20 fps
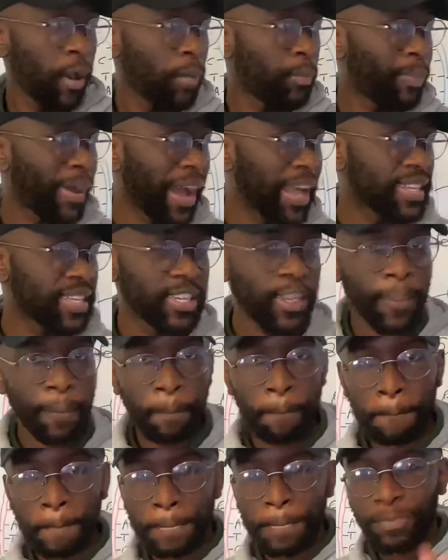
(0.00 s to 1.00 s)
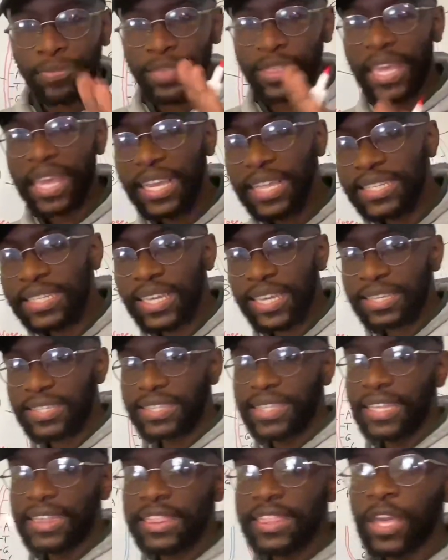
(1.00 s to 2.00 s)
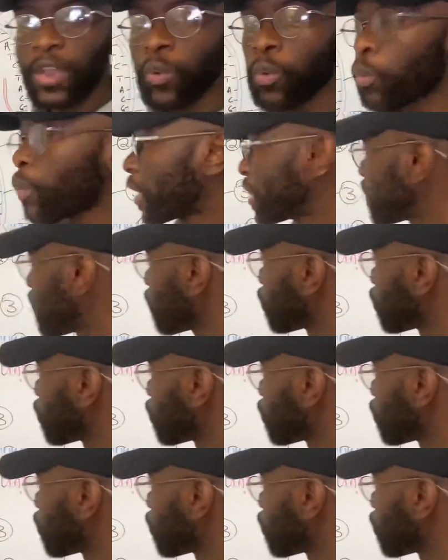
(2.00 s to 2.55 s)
But the interesting thing when they